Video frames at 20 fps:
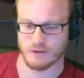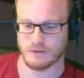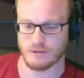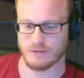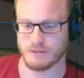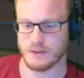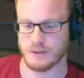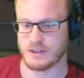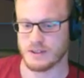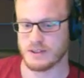
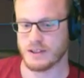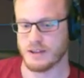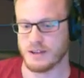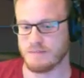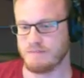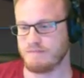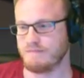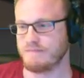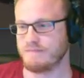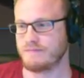Which
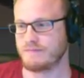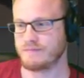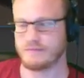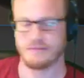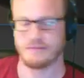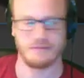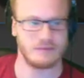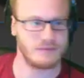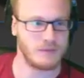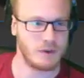
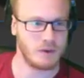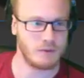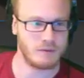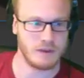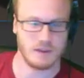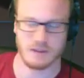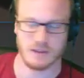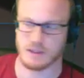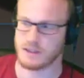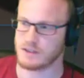
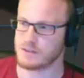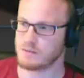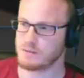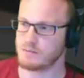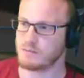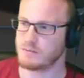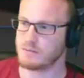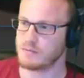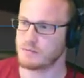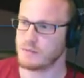obviously isn't
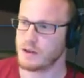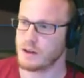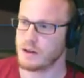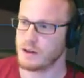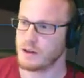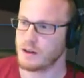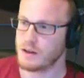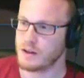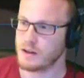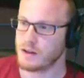
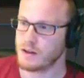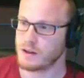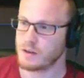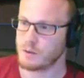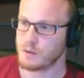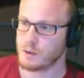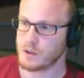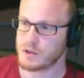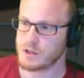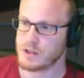the
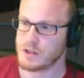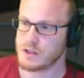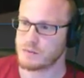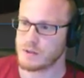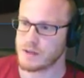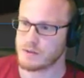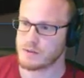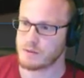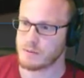voice she's meant to be